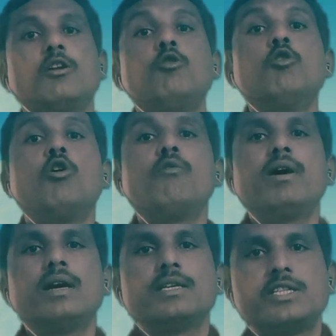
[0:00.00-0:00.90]

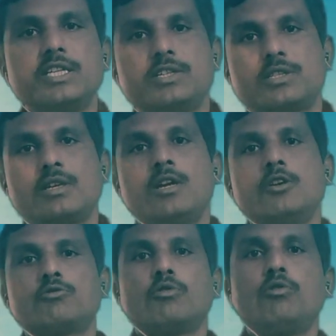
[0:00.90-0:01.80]
Lower teeth.
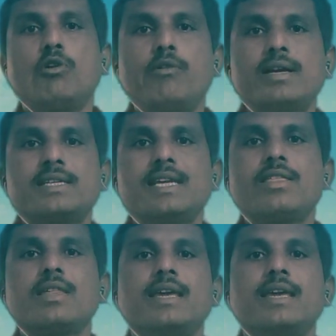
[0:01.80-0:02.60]
So lower teeth